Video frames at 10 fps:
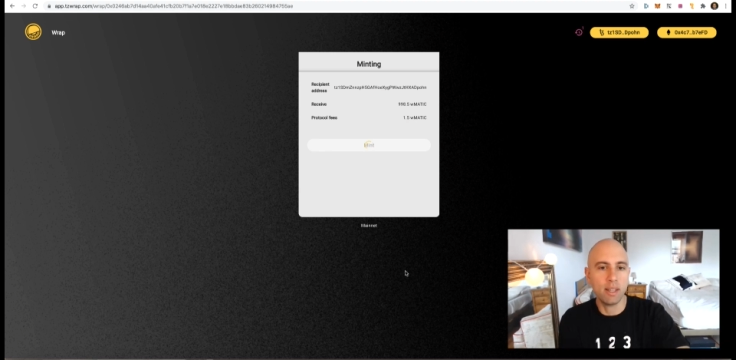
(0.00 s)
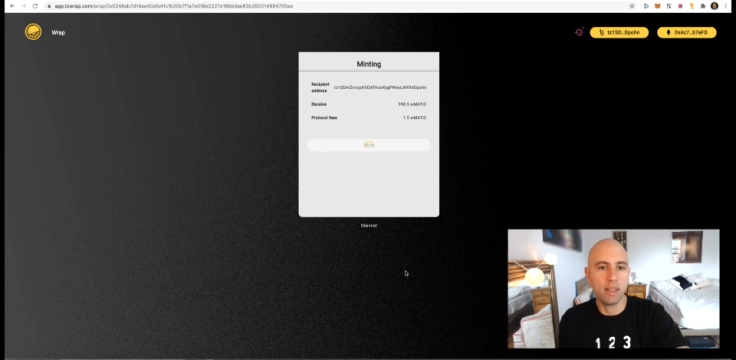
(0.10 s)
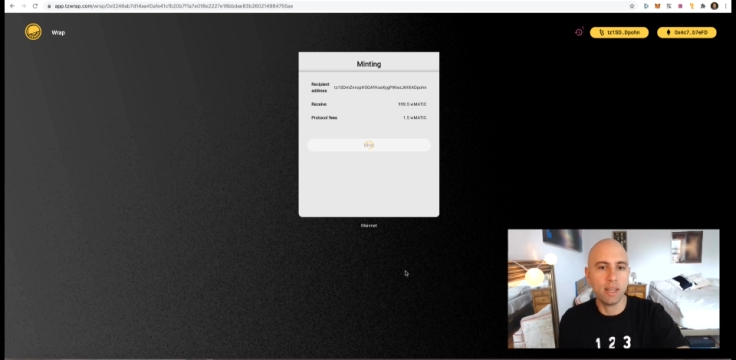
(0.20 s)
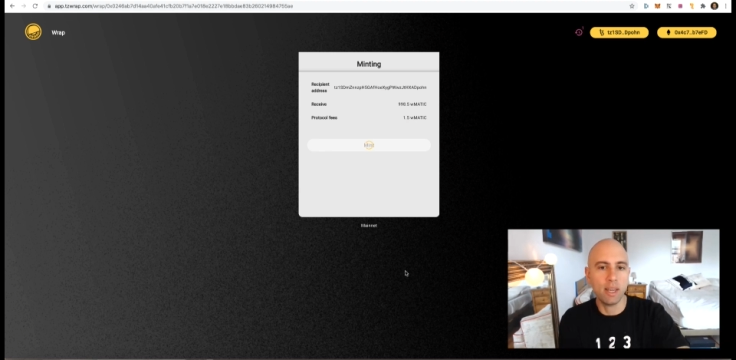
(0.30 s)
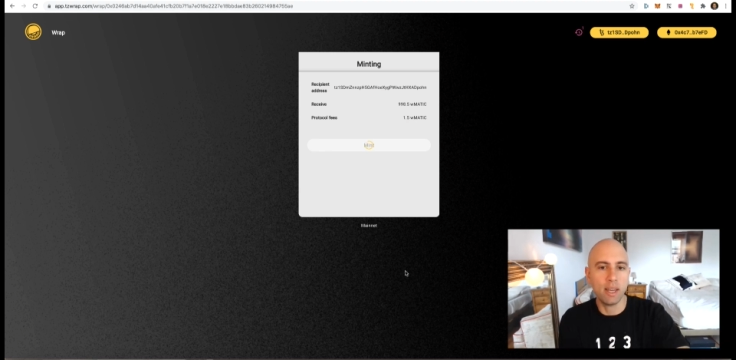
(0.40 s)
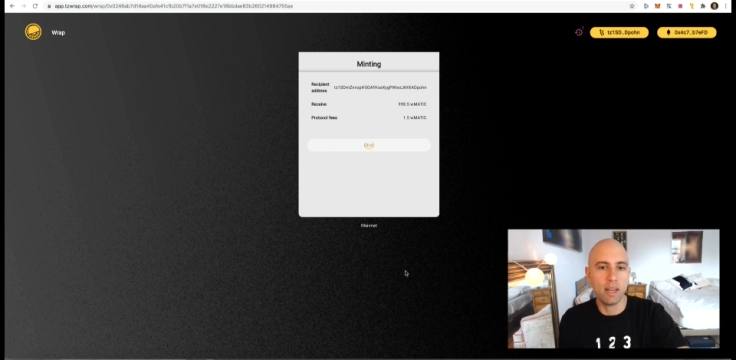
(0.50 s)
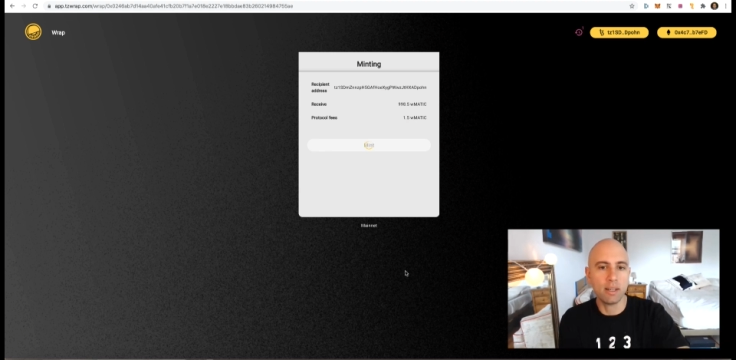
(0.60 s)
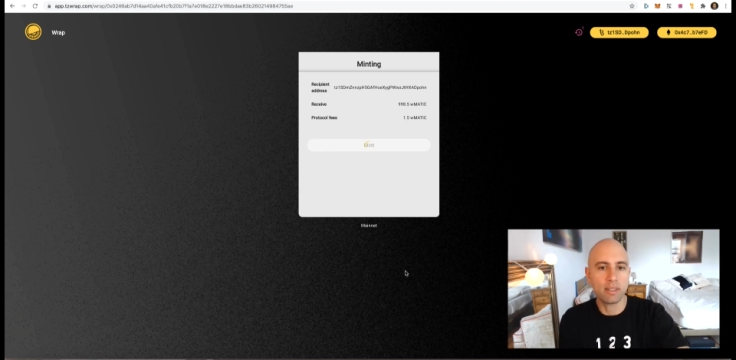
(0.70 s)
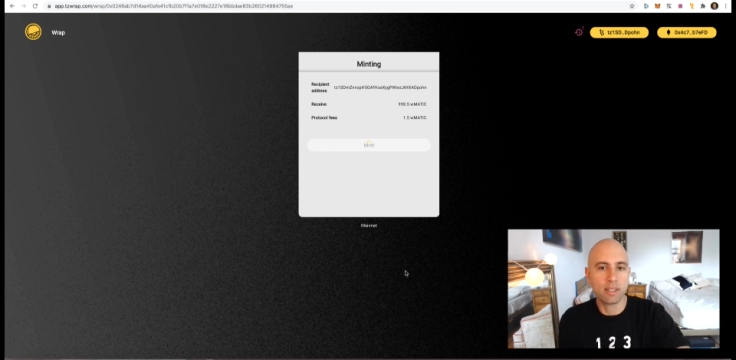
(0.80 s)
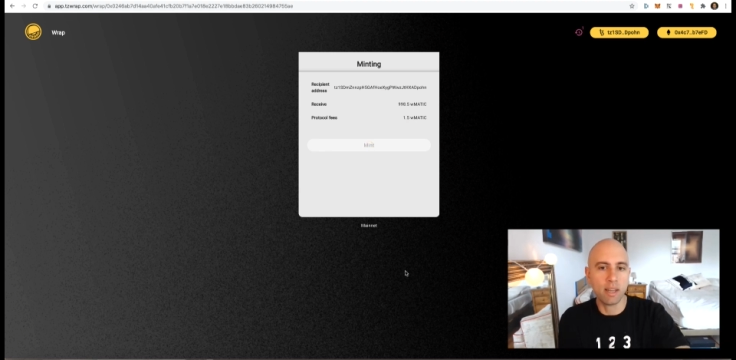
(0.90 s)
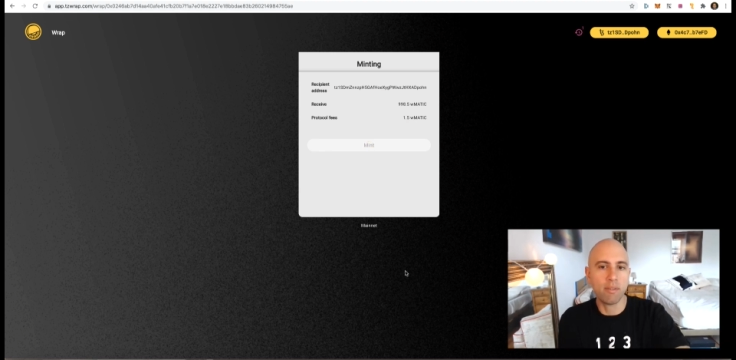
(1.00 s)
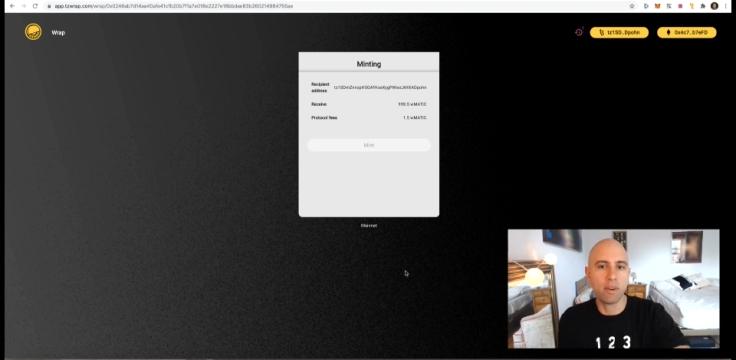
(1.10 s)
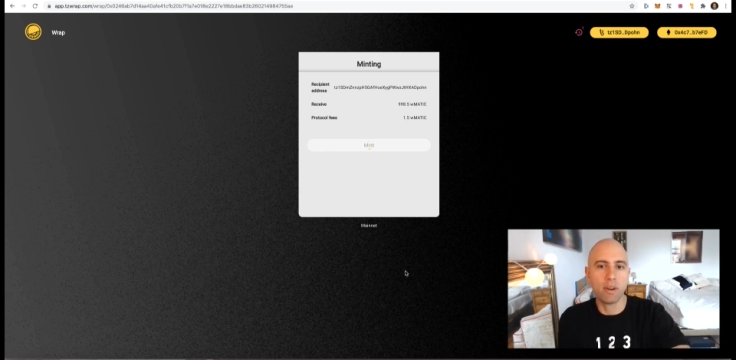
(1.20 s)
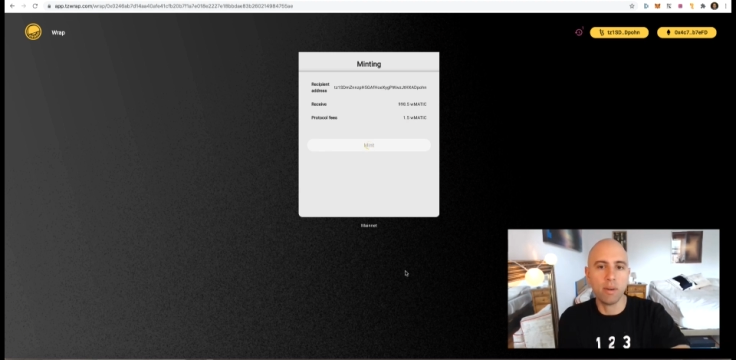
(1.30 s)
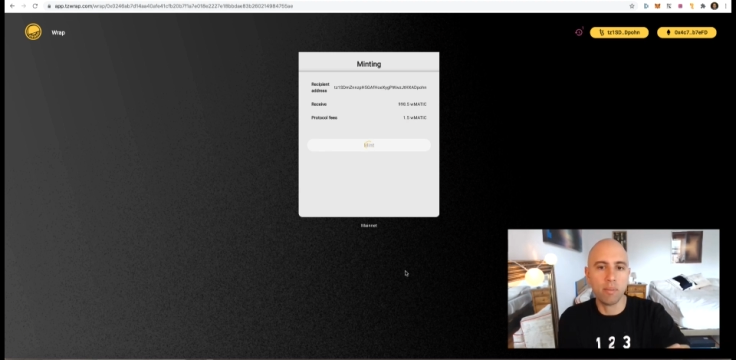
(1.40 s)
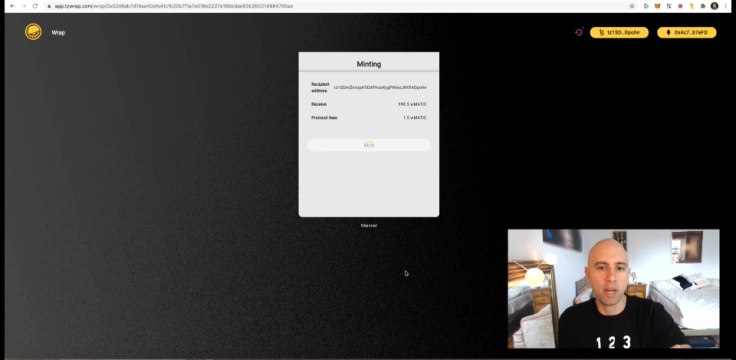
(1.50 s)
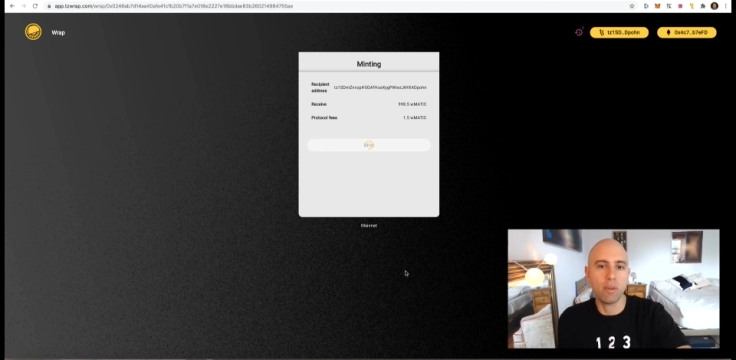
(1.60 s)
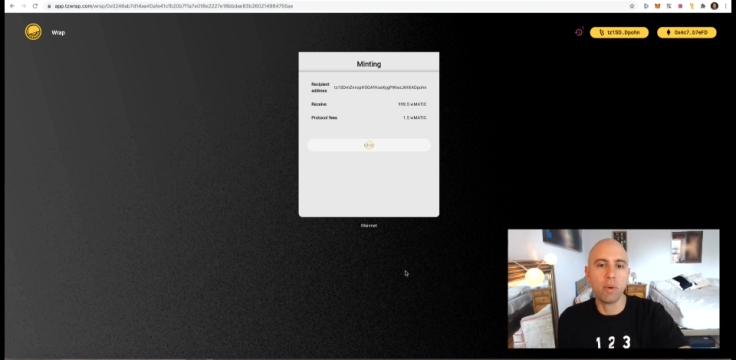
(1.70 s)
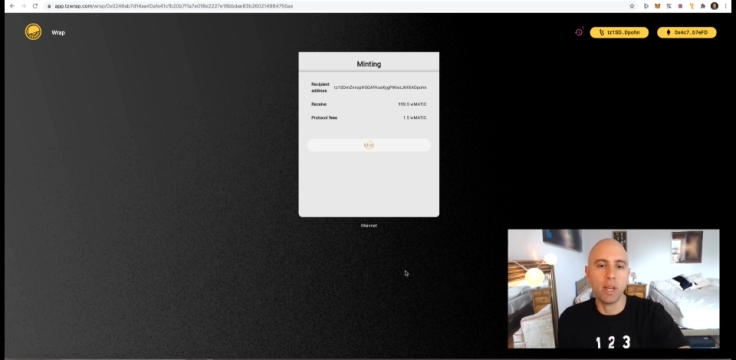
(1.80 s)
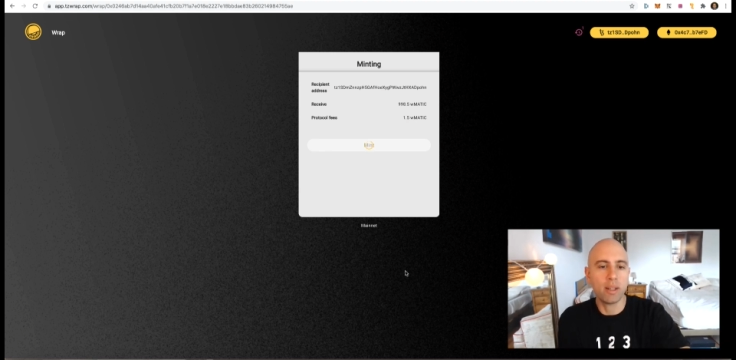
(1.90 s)
the safer and
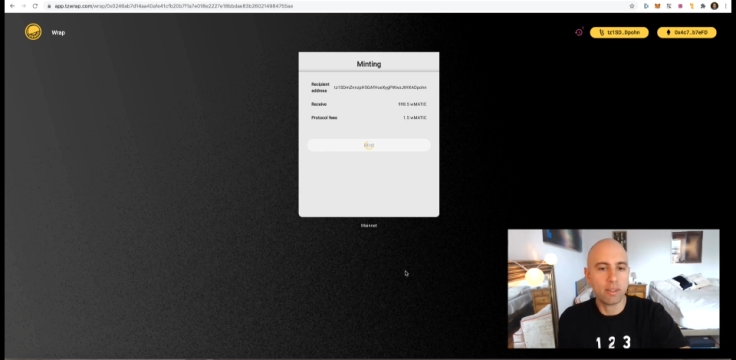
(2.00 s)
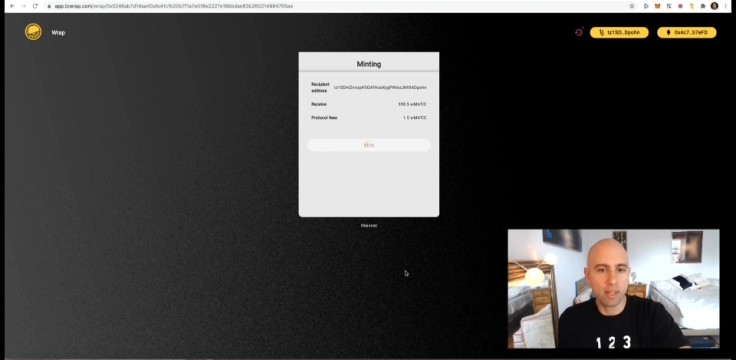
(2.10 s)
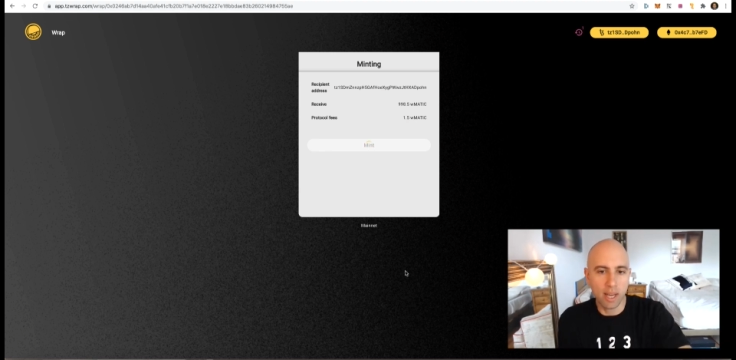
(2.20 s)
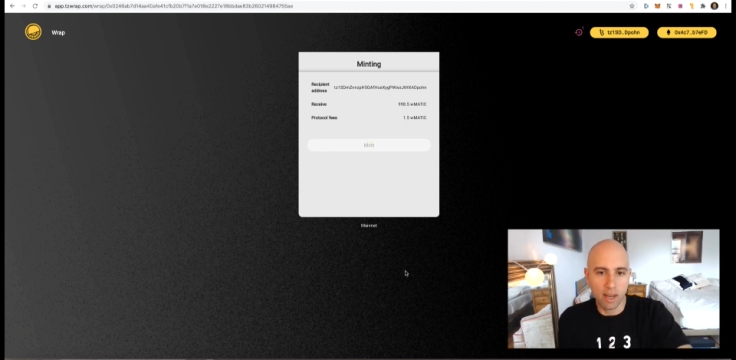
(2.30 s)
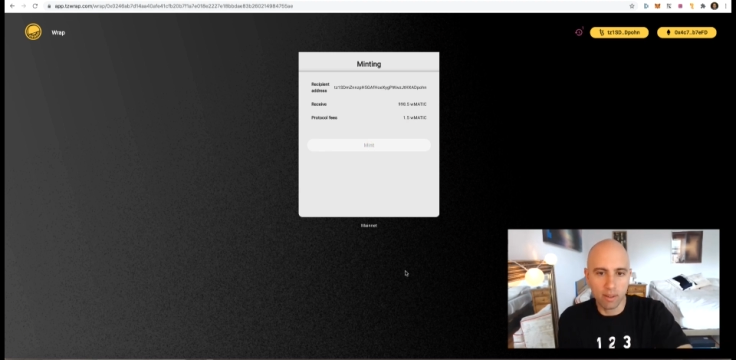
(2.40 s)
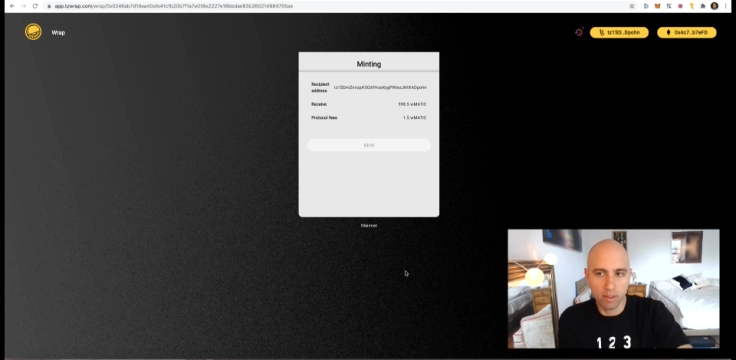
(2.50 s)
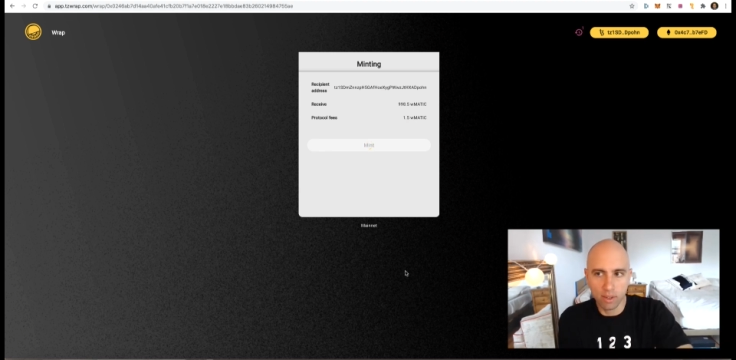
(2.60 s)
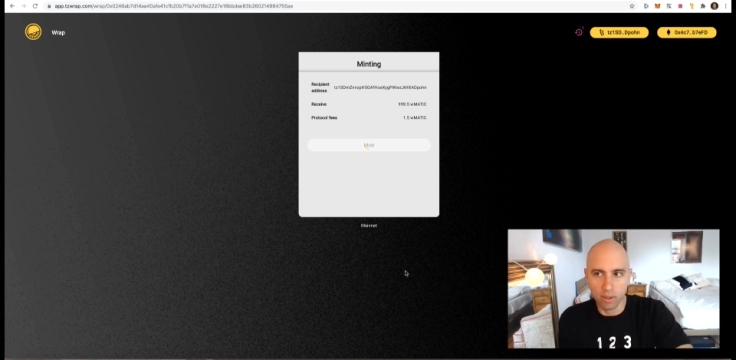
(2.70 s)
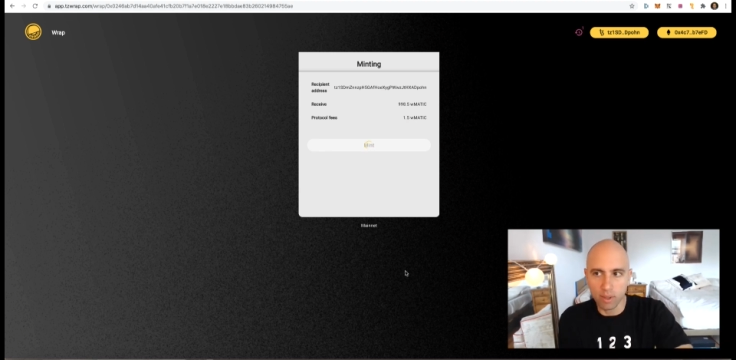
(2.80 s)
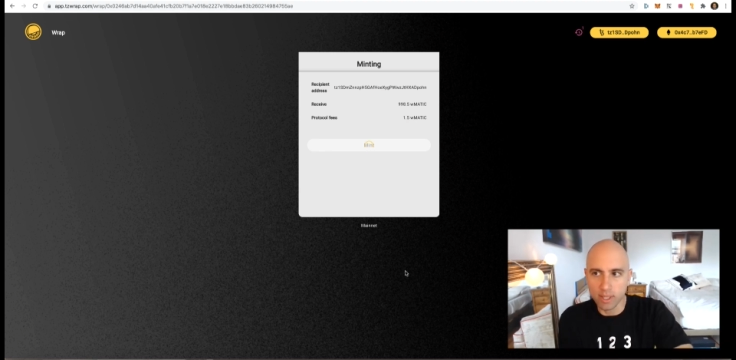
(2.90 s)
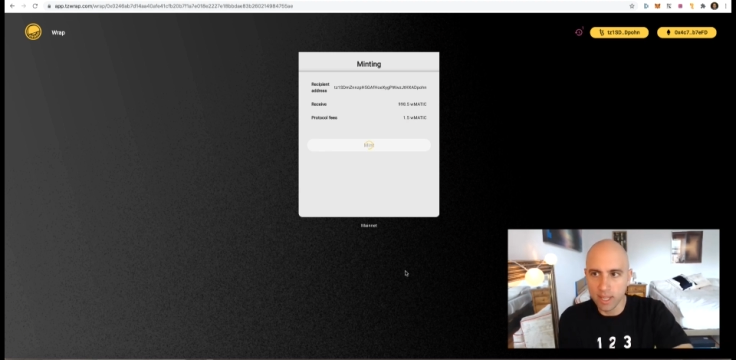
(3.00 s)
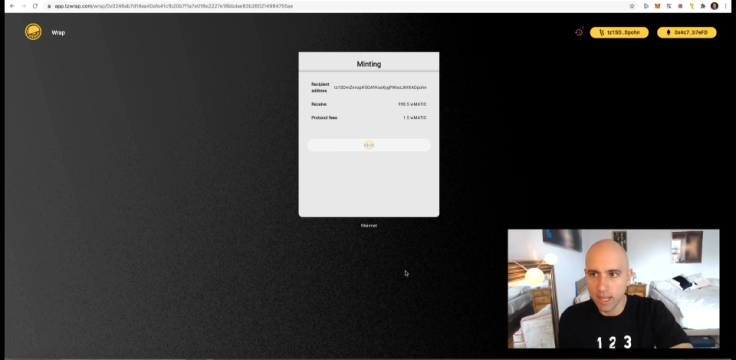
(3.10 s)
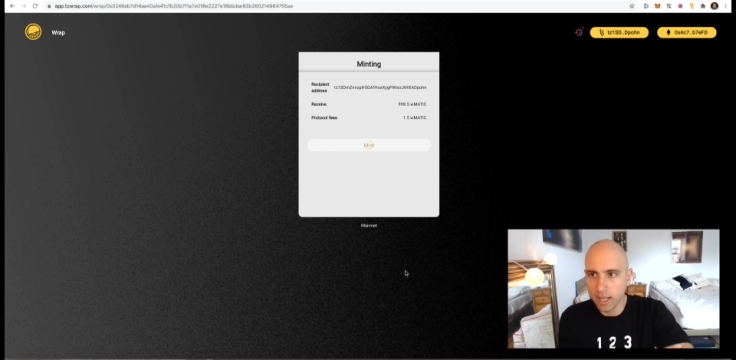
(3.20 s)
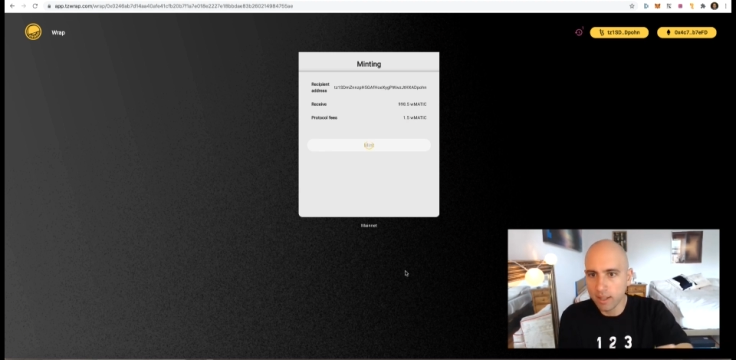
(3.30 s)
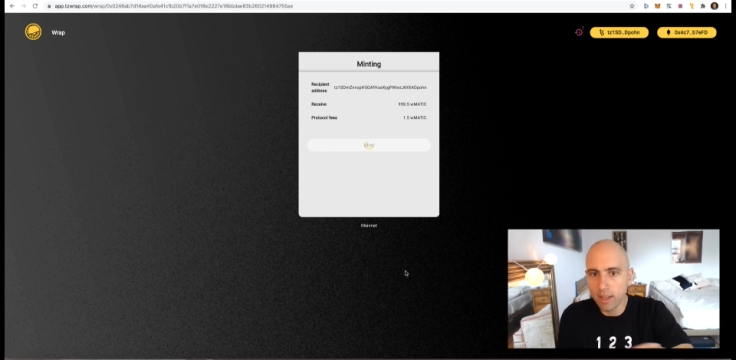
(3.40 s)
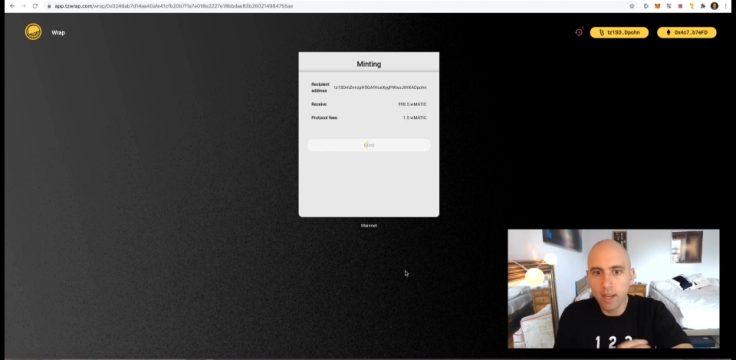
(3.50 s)
better way to, to design it.